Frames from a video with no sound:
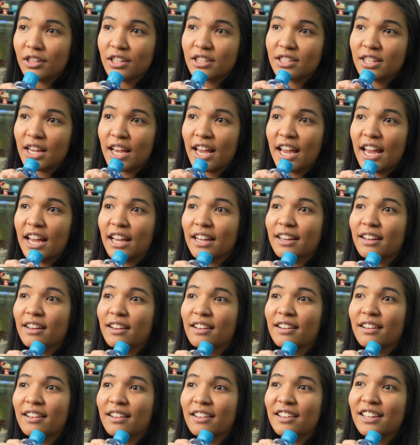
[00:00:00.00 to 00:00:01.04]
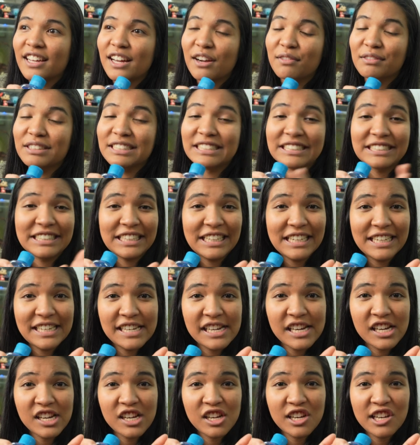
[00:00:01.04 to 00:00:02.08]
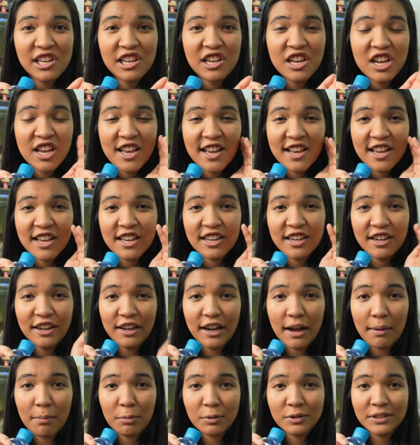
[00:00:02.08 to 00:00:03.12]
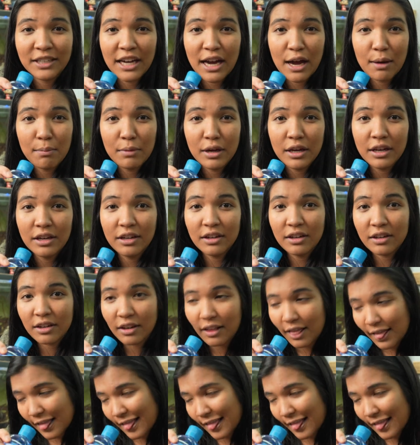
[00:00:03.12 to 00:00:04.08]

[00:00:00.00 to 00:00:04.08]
the tank. And we see Double Diamond